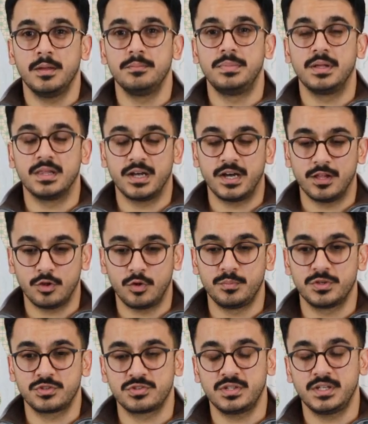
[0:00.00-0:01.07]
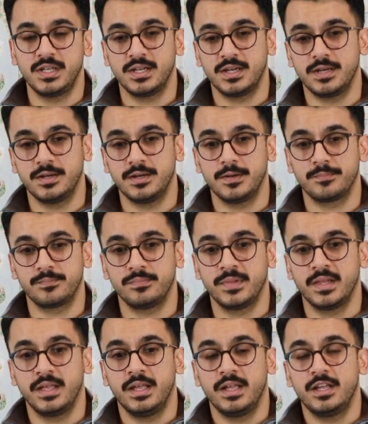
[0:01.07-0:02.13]
Bilal obviously um,
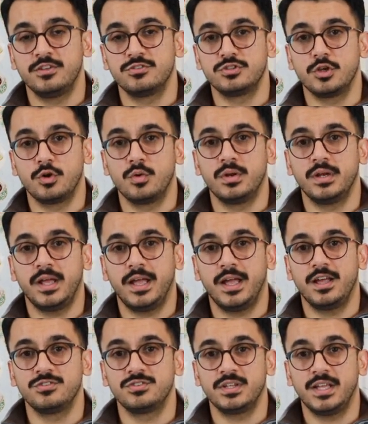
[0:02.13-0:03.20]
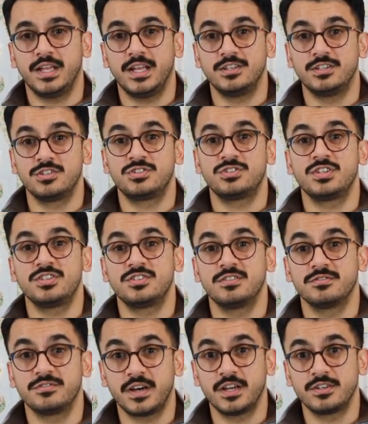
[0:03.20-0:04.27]
is known as a
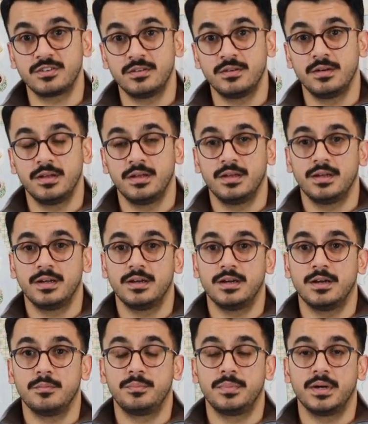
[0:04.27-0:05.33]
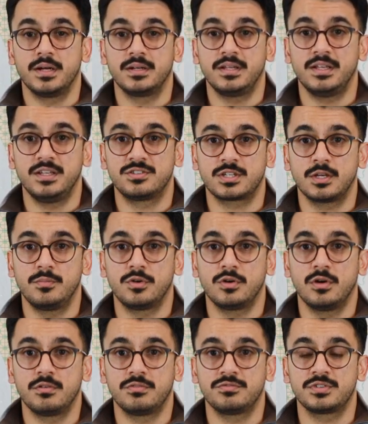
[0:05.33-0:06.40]
decision fighter, uh, but he's coming
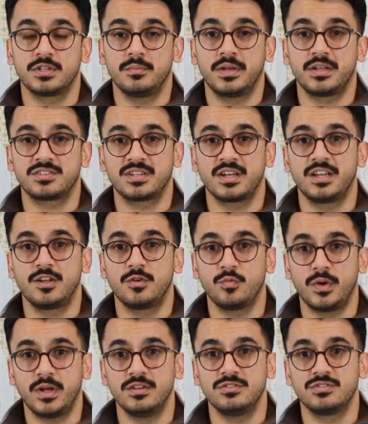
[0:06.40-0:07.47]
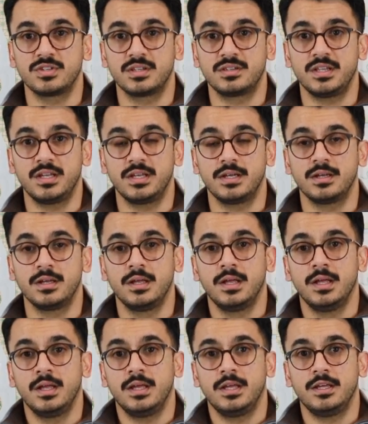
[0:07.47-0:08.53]
off some exciting wins. I think
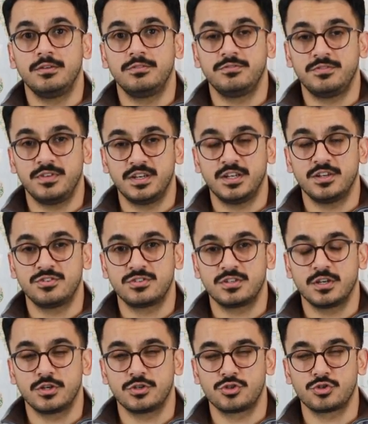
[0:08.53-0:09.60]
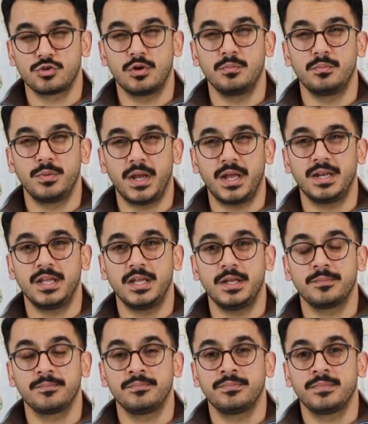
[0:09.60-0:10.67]
he finished uh, Sean
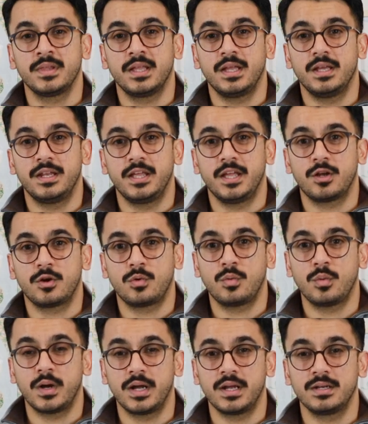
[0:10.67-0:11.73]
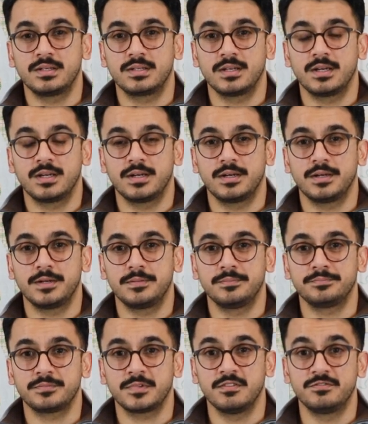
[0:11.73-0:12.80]
Brady in a quite uh,
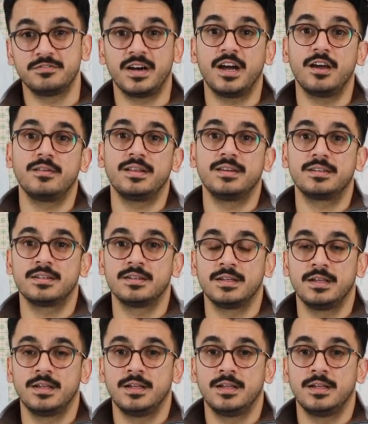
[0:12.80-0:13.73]
violent